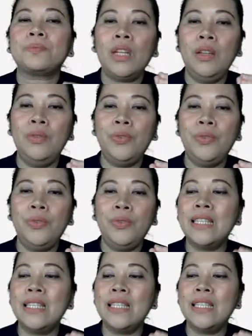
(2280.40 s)
If it
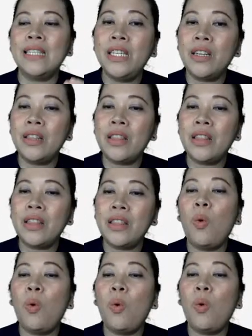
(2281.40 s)
says greater than
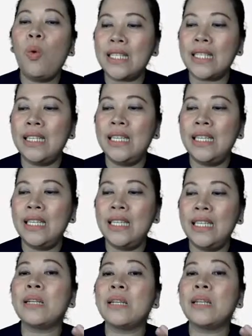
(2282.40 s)
or less than,
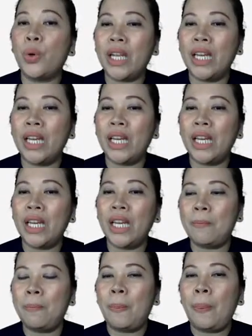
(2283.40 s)
it's a broken line.
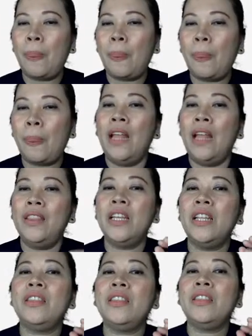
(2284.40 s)
And
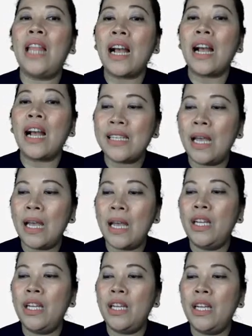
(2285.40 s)
then the last step
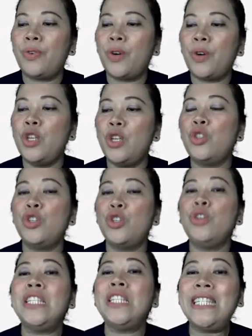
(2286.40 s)
is for you
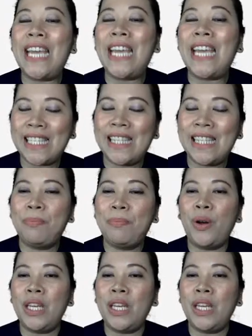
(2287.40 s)
to test the
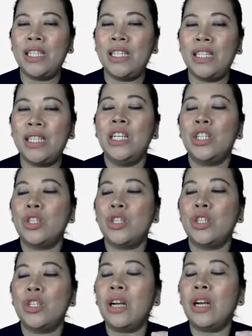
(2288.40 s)
point.
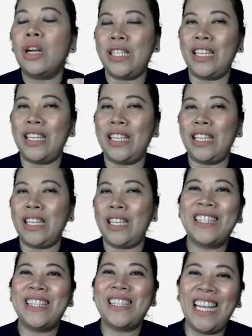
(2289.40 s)
So test the
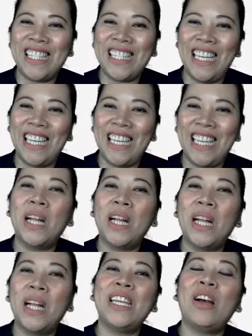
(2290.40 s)
point, test the
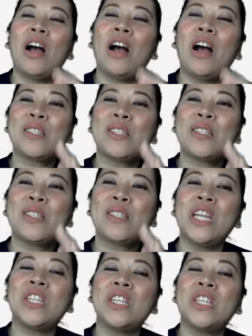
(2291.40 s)
inequality as to
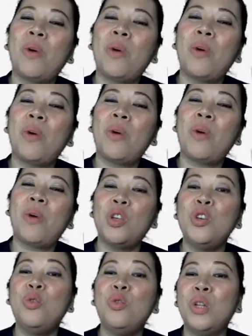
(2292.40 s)
which part
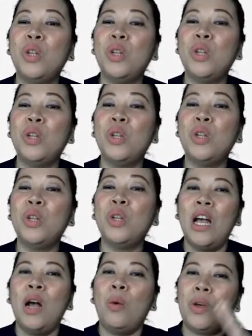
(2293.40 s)
you will shade,
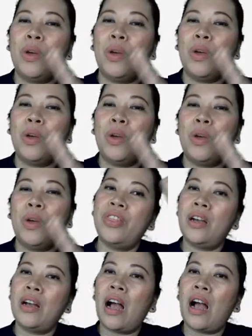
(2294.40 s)
whether it's on
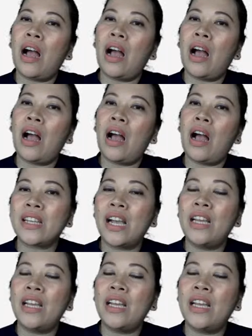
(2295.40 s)
the other
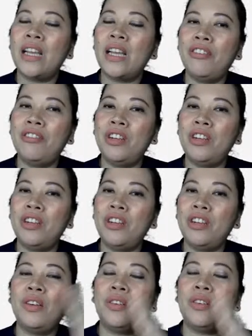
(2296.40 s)
side, half of your
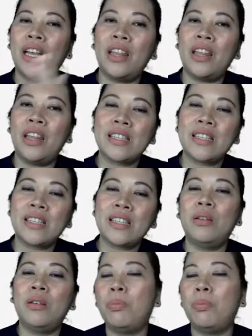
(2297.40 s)
line, or the other side,
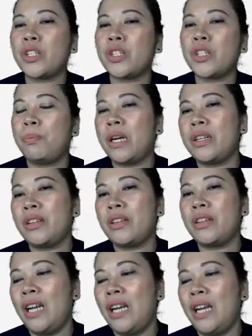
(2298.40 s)
bottom part of
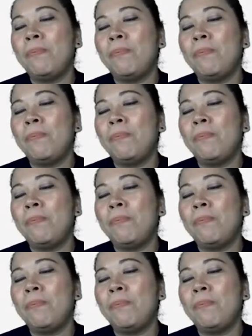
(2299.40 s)
your line.